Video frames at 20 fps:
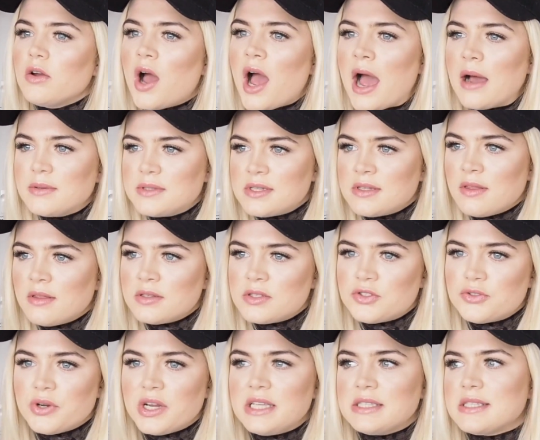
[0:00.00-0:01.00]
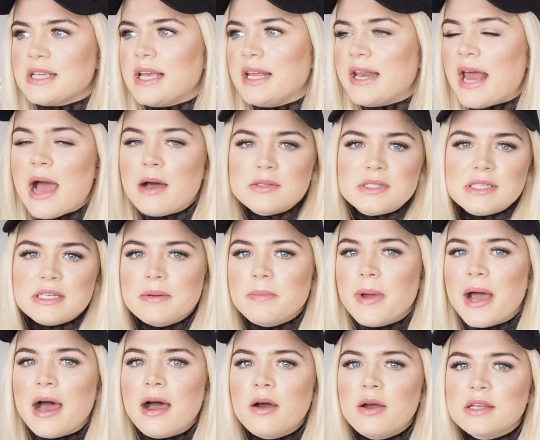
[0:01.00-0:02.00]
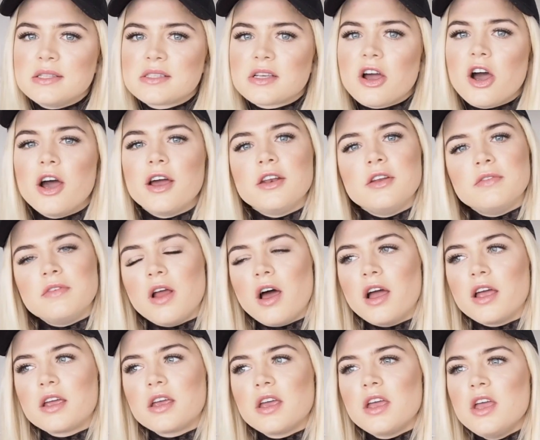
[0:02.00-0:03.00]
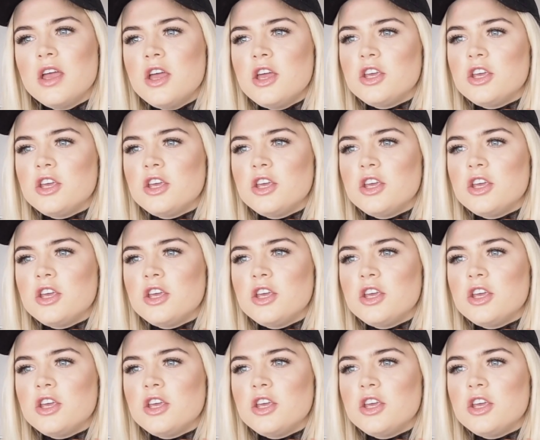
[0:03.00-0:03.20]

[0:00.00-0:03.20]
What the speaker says: out in the streets and out and about, it's kind of like